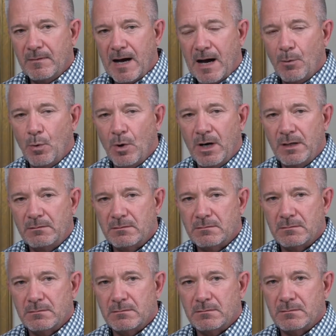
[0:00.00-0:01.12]
want
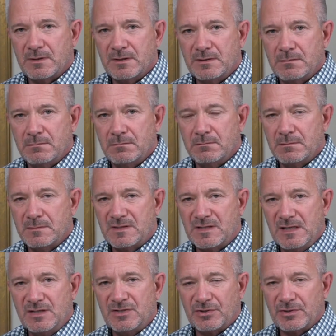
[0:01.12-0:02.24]
the
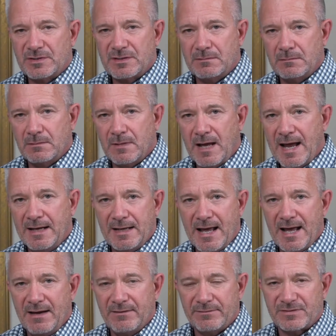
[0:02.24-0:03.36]
teacher to
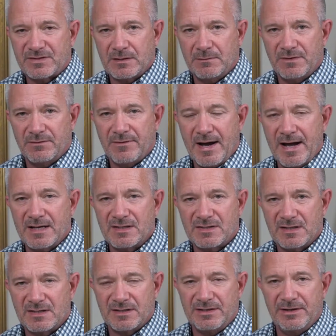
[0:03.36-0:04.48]
have some device
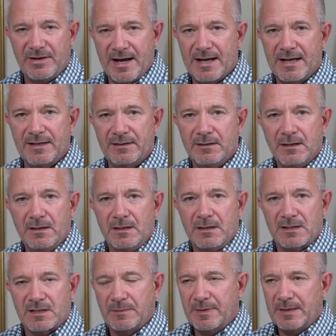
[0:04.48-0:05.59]
that's in their hand.
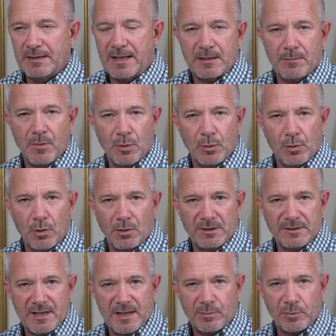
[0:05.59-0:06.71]
It could be like a Motorola
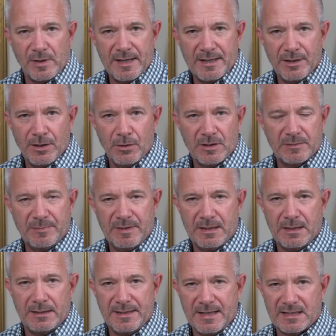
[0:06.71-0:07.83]
type radio, it could be
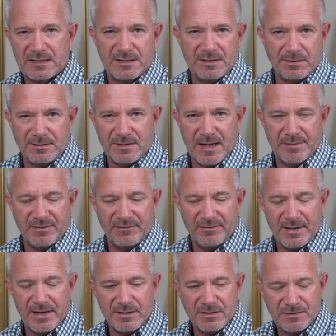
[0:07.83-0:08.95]
a Nextel type
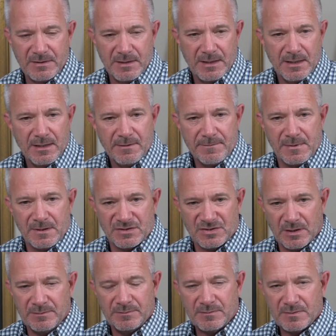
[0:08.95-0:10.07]
device,
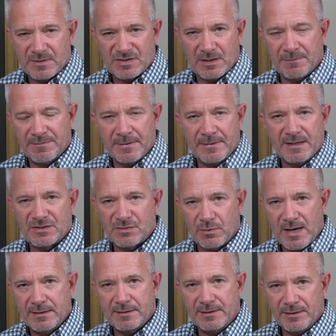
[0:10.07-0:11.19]
something that's
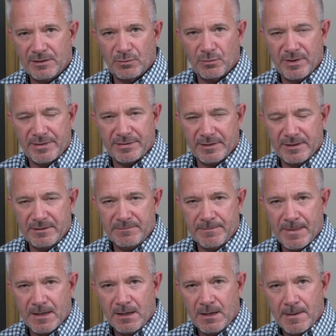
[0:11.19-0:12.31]
right there with them.
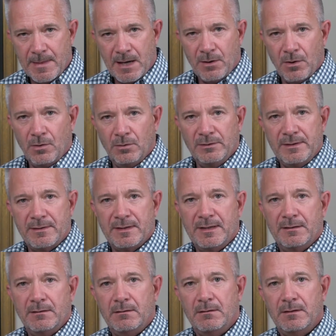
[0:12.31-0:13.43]
Not only
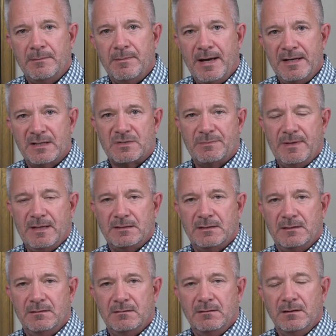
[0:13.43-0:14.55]
then am I
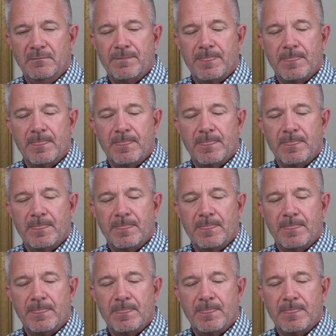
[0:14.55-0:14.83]
expecting